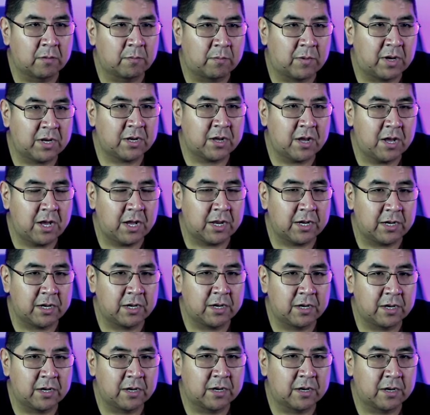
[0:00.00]
My God.
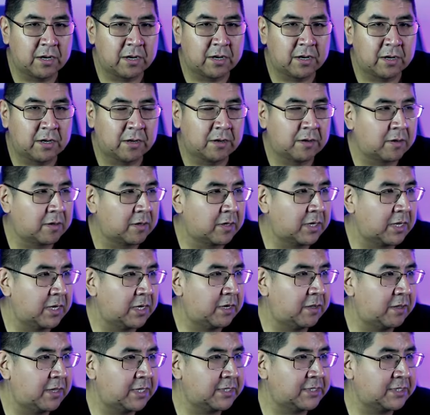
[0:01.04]
Okay,
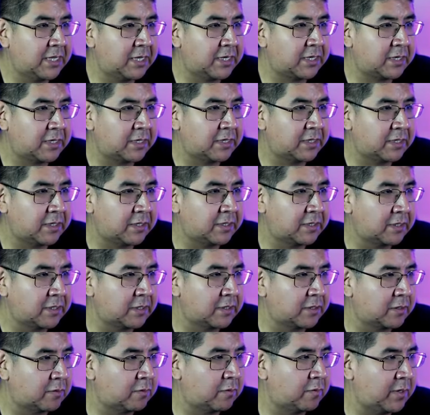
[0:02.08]
now that's at
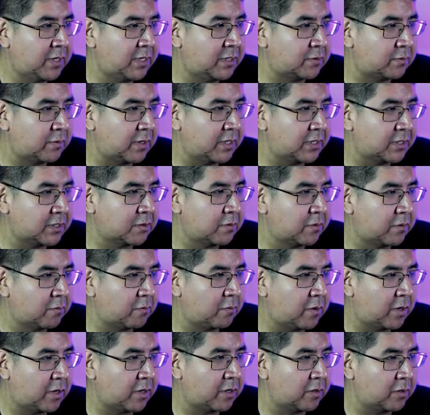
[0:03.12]
Queensway. Let's go to
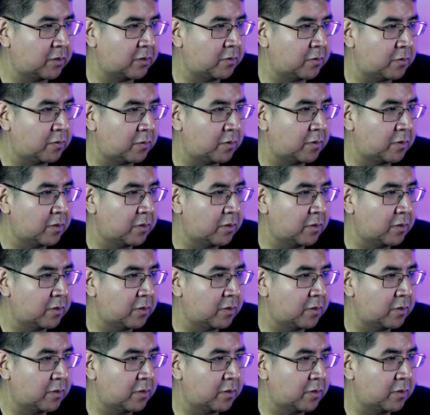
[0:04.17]
Waterloo.